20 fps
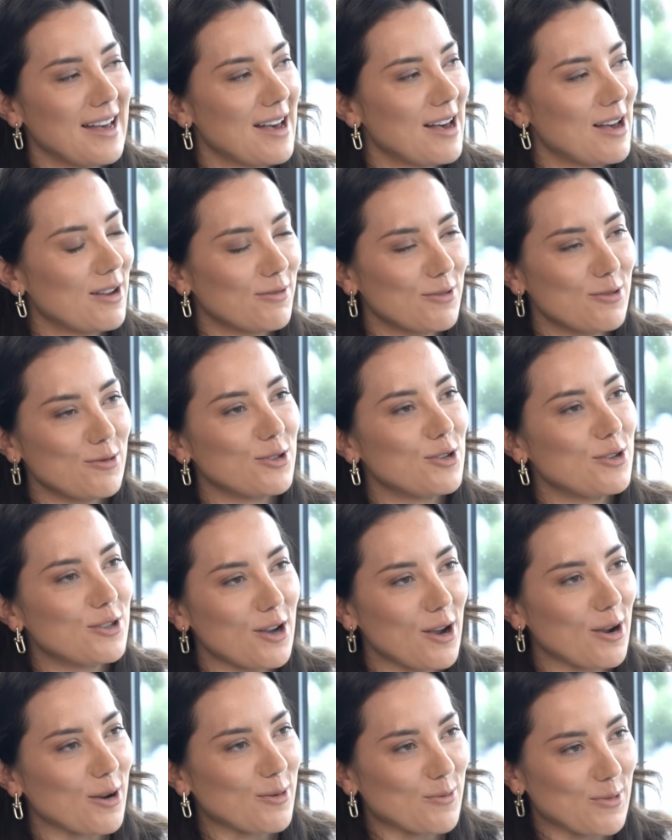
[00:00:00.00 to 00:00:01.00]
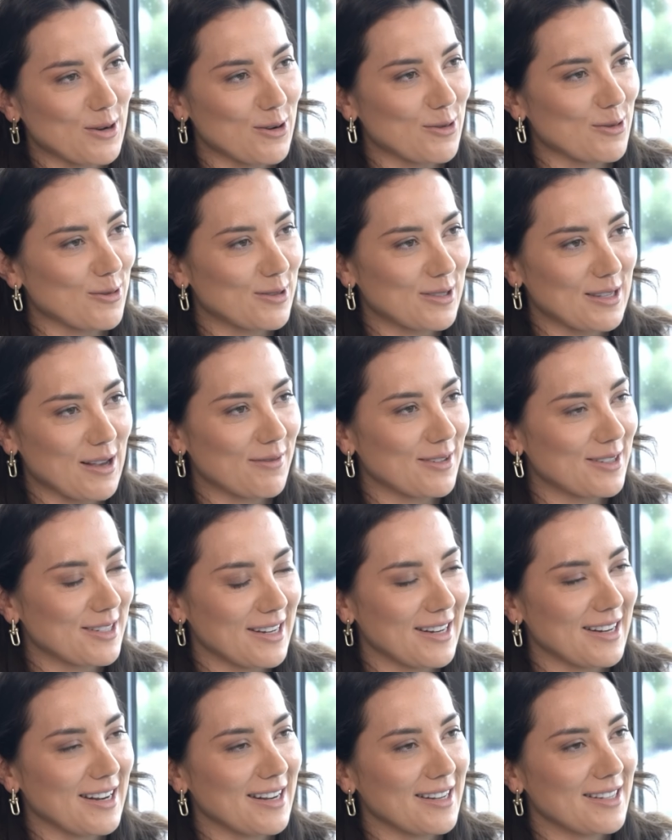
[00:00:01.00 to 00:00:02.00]
And of course you don't when you're
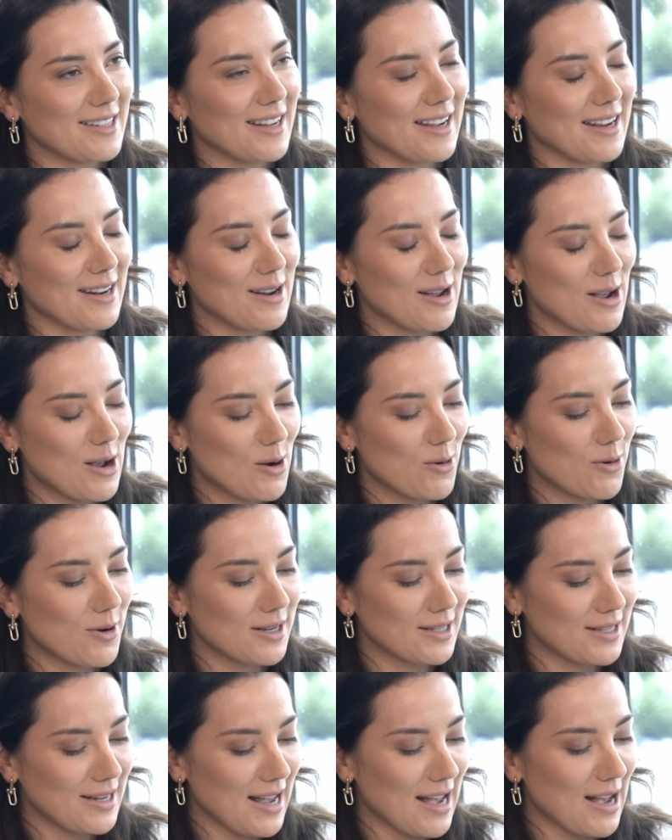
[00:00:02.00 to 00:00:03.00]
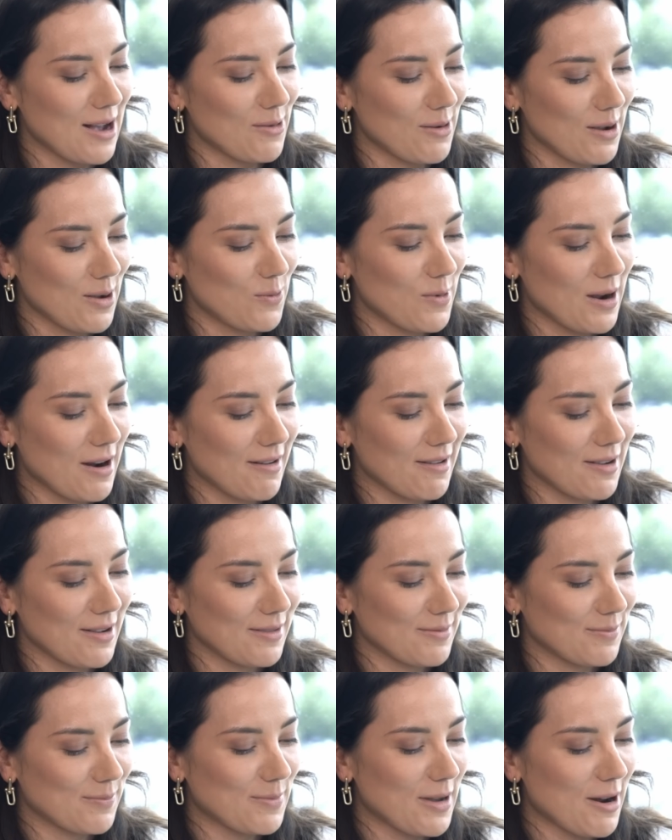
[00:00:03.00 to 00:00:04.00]
17, 18. Whereas now I wear a
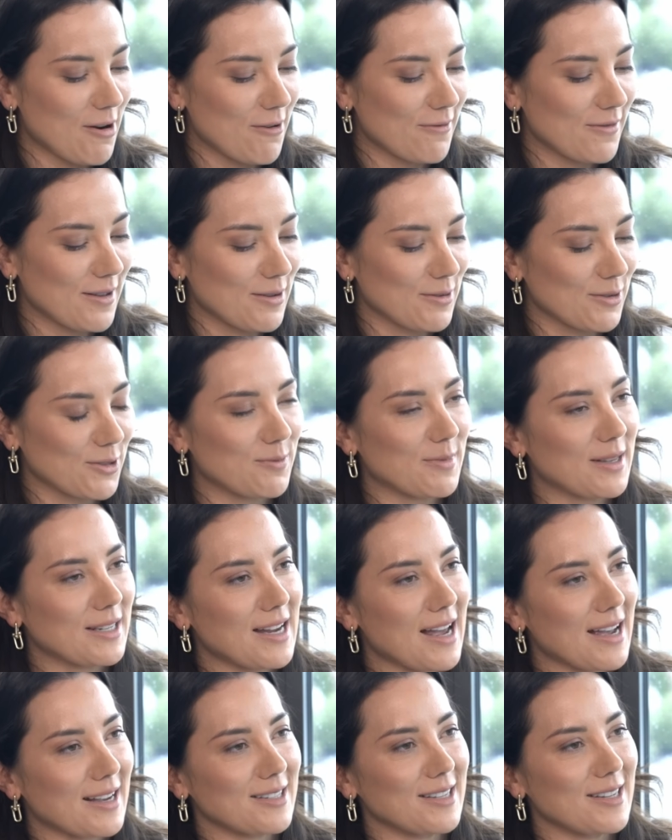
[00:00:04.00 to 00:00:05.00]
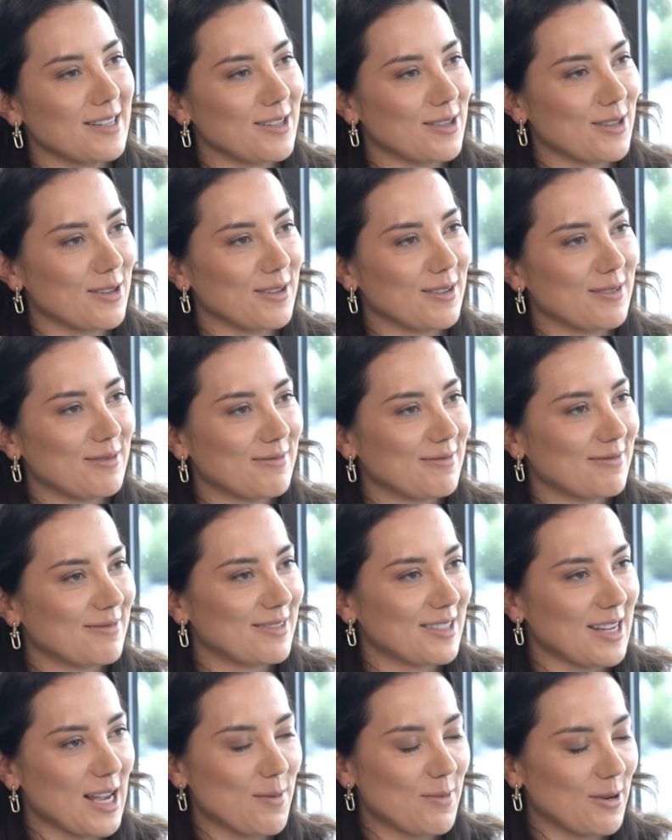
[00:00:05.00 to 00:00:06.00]
pair of heels from the taxi to the
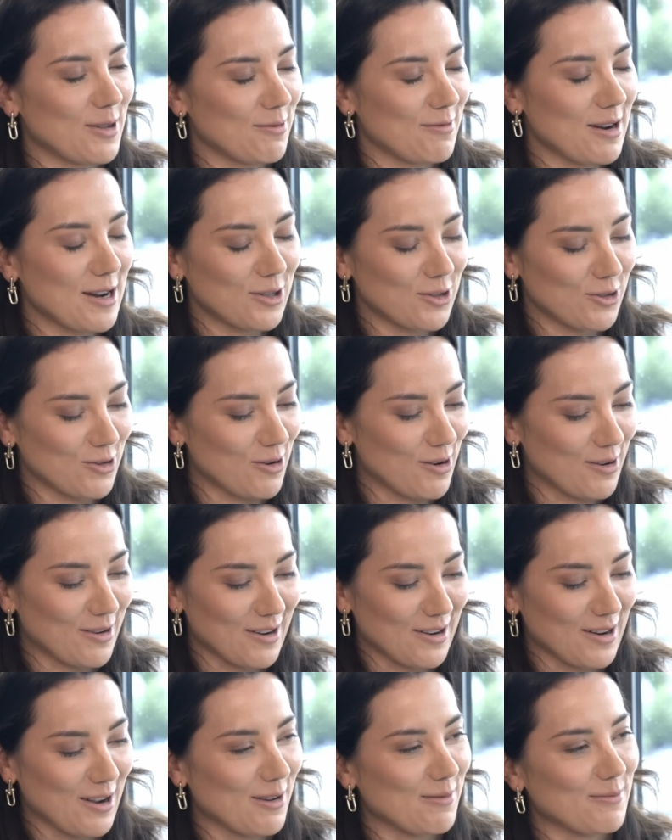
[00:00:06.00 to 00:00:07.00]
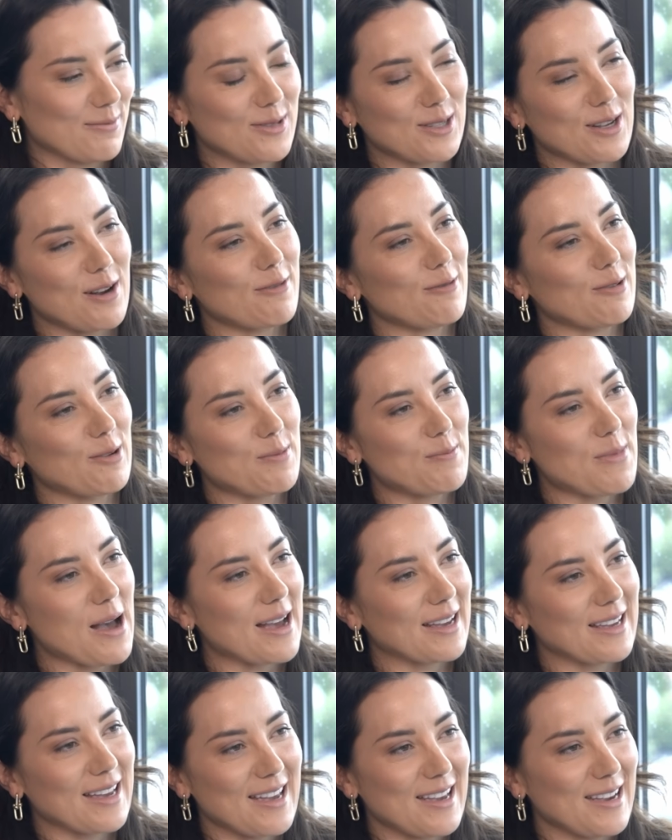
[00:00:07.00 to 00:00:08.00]
table at the restaurant and I'm suffering with
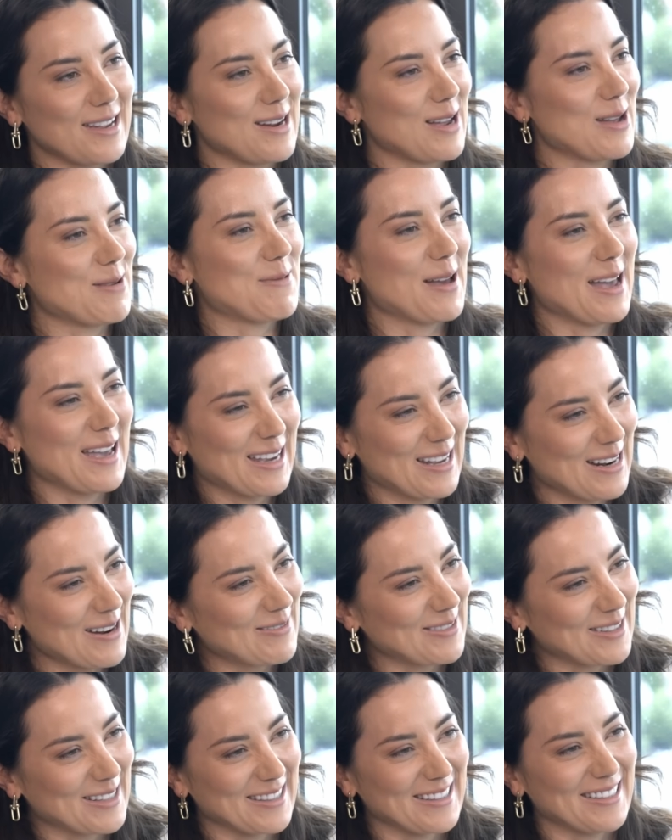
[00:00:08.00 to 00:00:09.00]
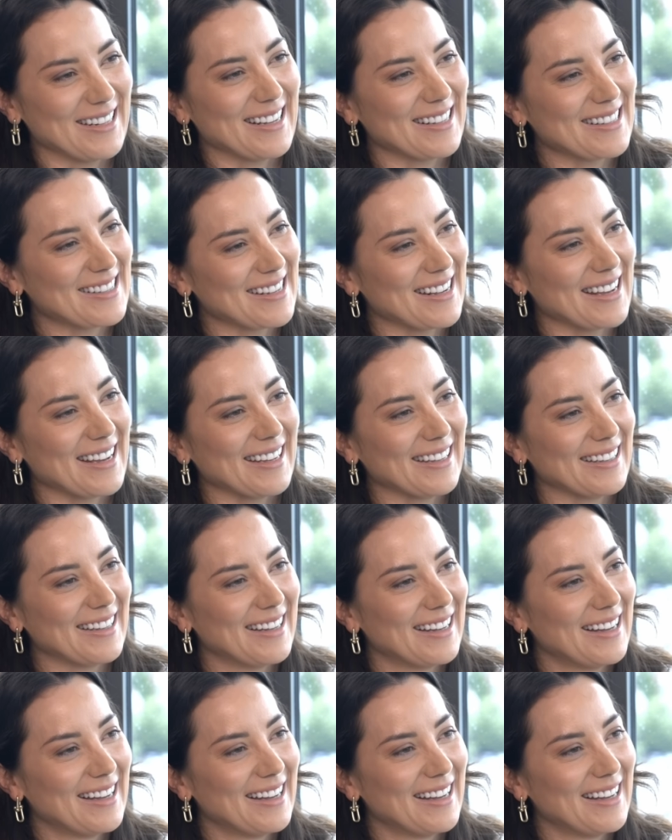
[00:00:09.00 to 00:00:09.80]
backache and hip ache and everything the next day.